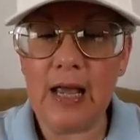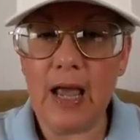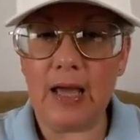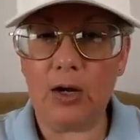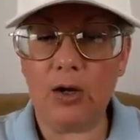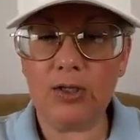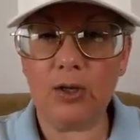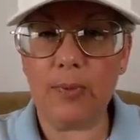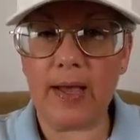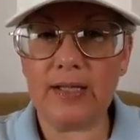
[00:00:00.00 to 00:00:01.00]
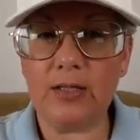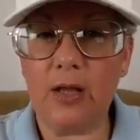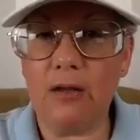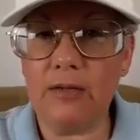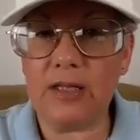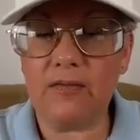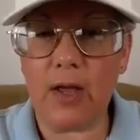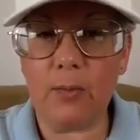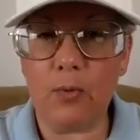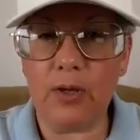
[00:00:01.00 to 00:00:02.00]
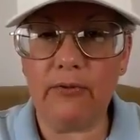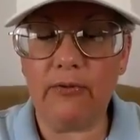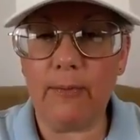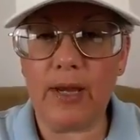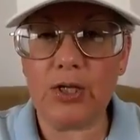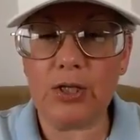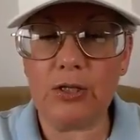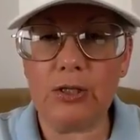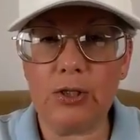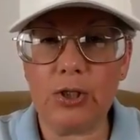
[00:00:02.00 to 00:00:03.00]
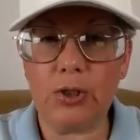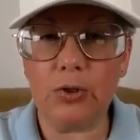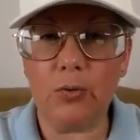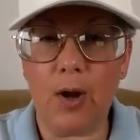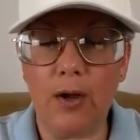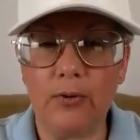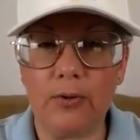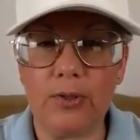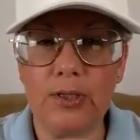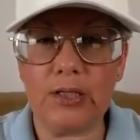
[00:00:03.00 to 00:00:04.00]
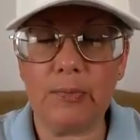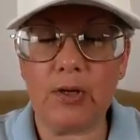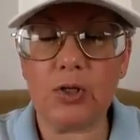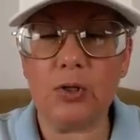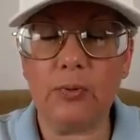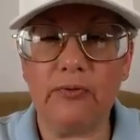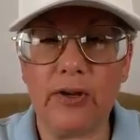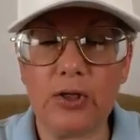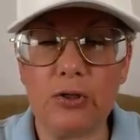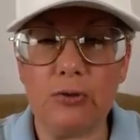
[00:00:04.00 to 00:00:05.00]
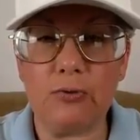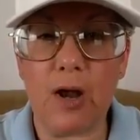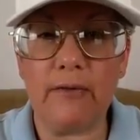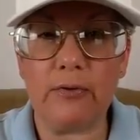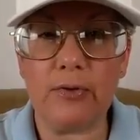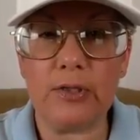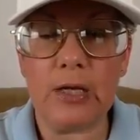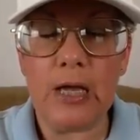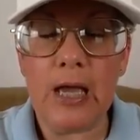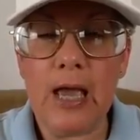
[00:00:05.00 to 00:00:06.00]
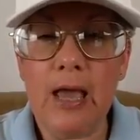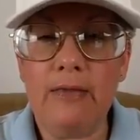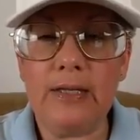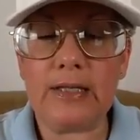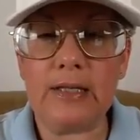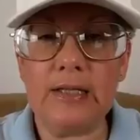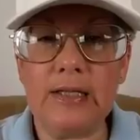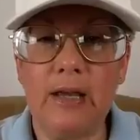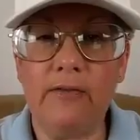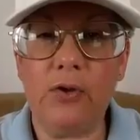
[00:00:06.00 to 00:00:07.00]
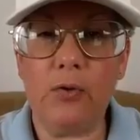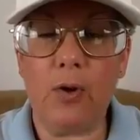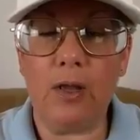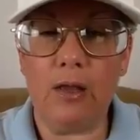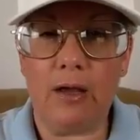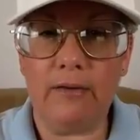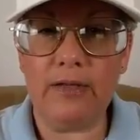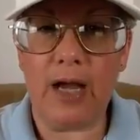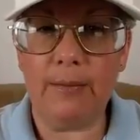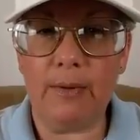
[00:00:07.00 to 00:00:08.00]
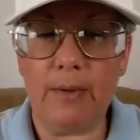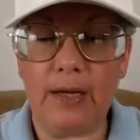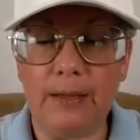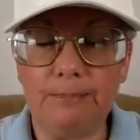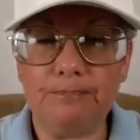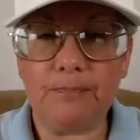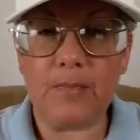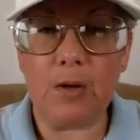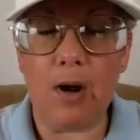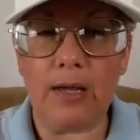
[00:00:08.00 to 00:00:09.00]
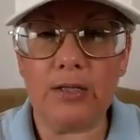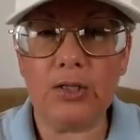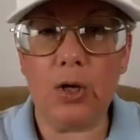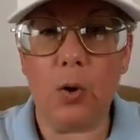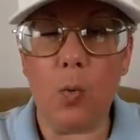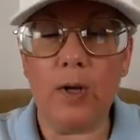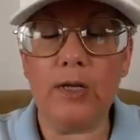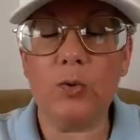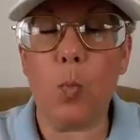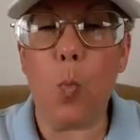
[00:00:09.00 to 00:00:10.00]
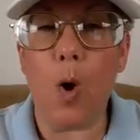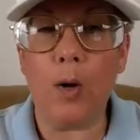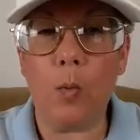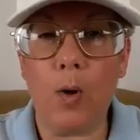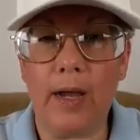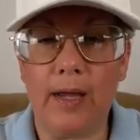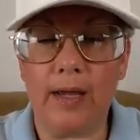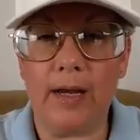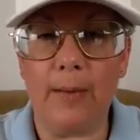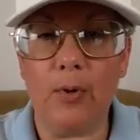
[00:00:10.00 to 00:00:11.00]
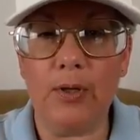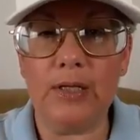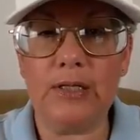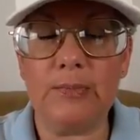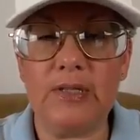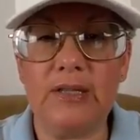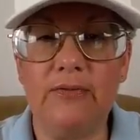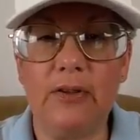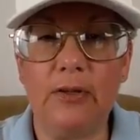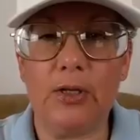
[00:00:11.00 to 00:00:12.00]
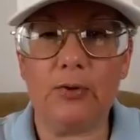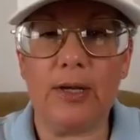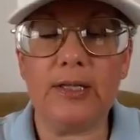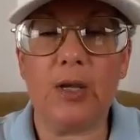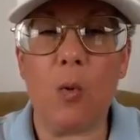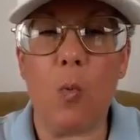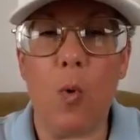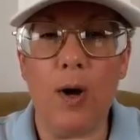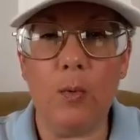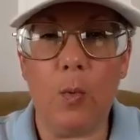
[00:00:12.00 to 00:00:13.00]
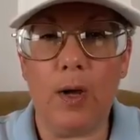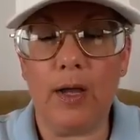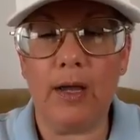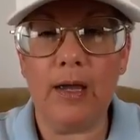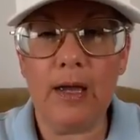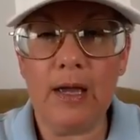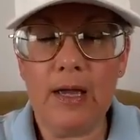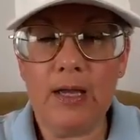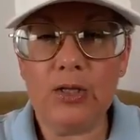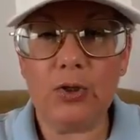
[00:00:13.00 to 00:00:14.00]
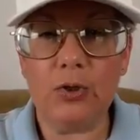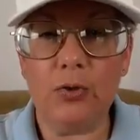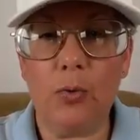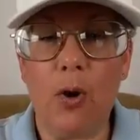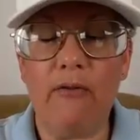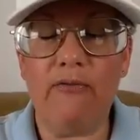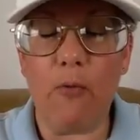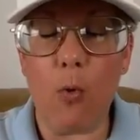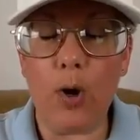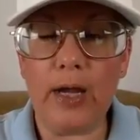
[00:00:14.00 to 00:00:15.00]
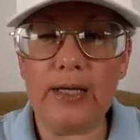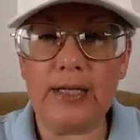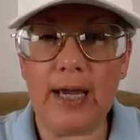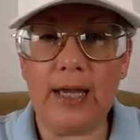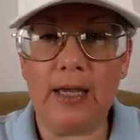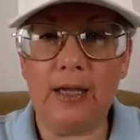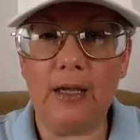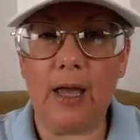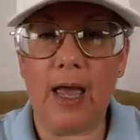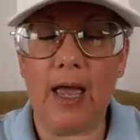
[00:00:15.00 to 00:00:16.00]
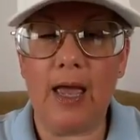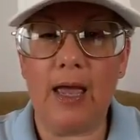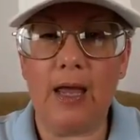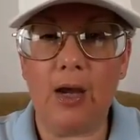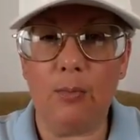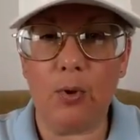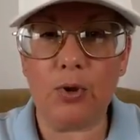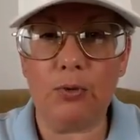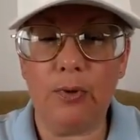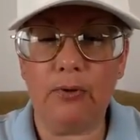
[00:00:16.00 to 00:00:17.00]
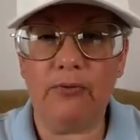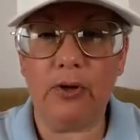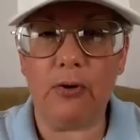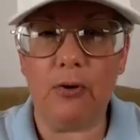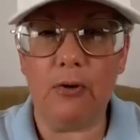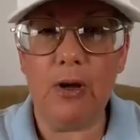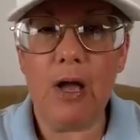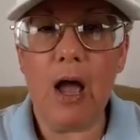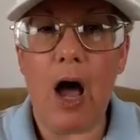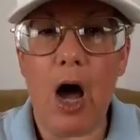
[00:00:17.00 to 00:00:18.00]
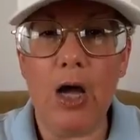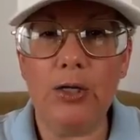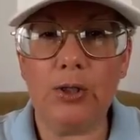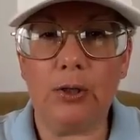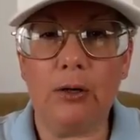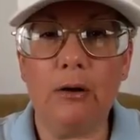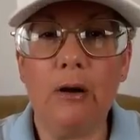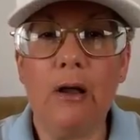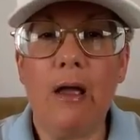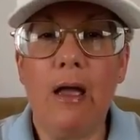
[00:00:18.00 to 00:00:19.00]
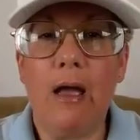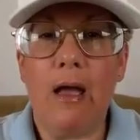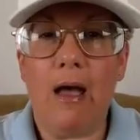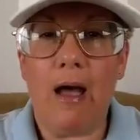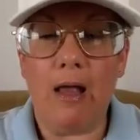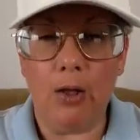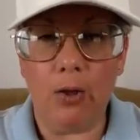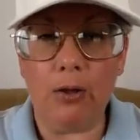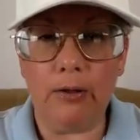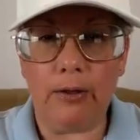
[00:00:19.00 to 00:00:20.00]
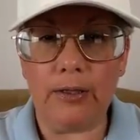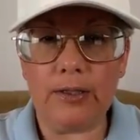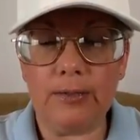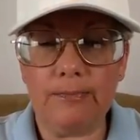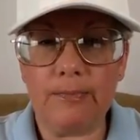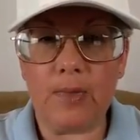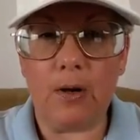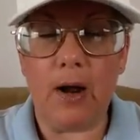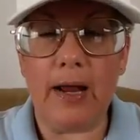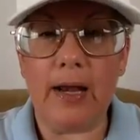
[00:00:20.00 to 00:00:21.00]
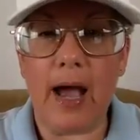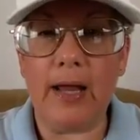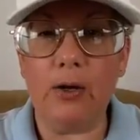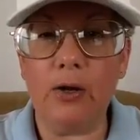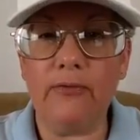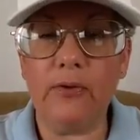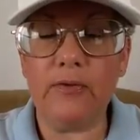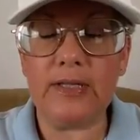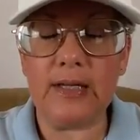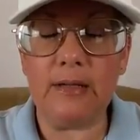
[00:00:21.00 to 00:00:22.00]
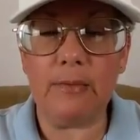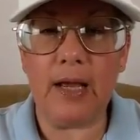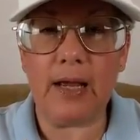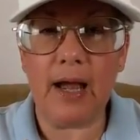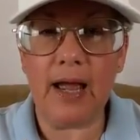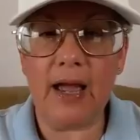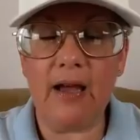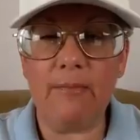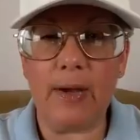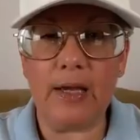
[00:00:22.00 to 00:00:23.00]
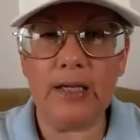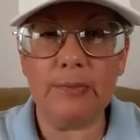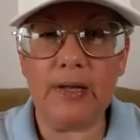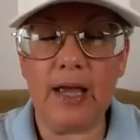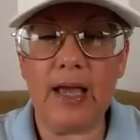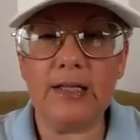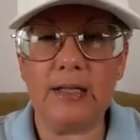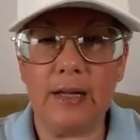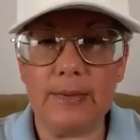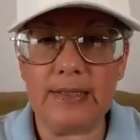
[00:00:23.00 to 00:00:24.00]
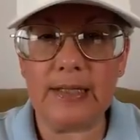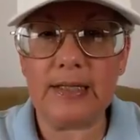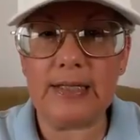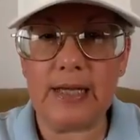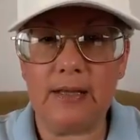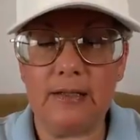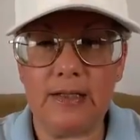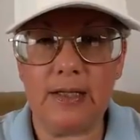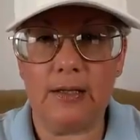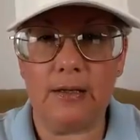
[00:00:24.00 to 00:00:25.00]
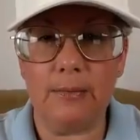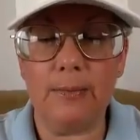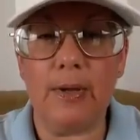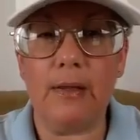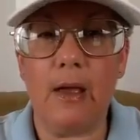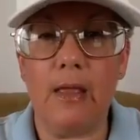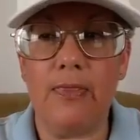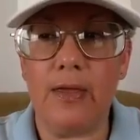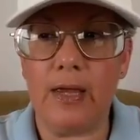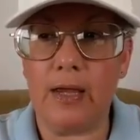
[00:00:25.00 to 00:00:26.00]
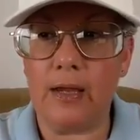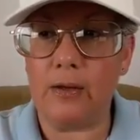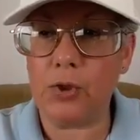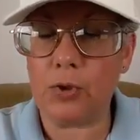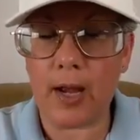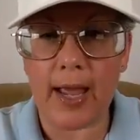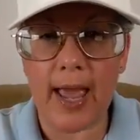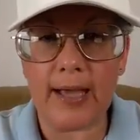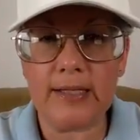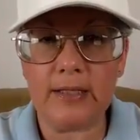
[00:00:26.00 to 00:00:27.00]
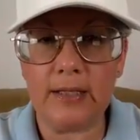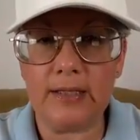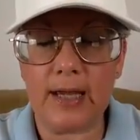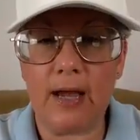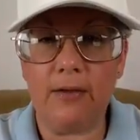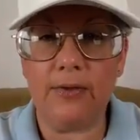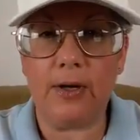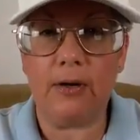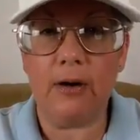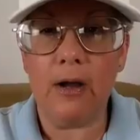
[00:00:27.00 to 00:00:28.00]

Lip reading: And also pass along this valuable information to others, especially professional drivers. This can save you a lot of time and money. All right, so what is one way, and I'm only specifically addressing one way to avoid taking a commercial motor vehicle under a low clearance? All right, I don't know if you've seen them like I have, my husband has, and I'm sick to death of seeing them, but the truck accidents out there